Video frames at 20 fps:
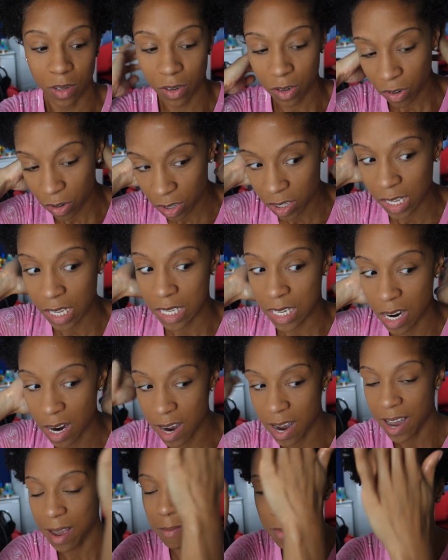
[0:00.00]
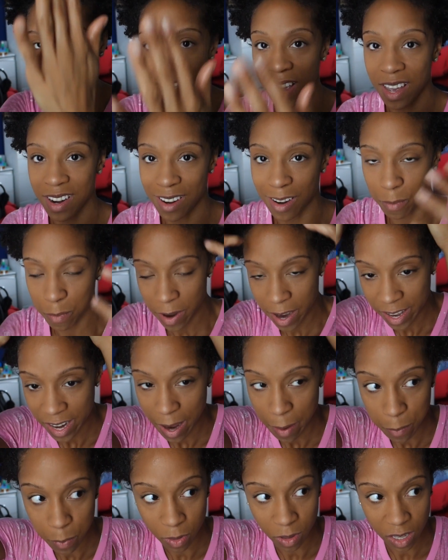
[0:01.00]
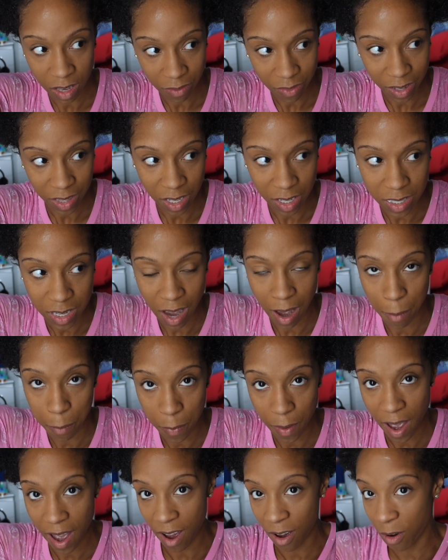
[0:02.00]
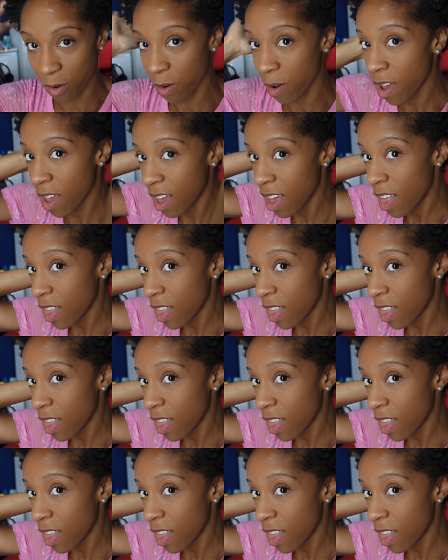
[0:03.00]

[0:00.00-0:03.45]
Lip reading: literally tie my head in a pineapple, leaving the top out.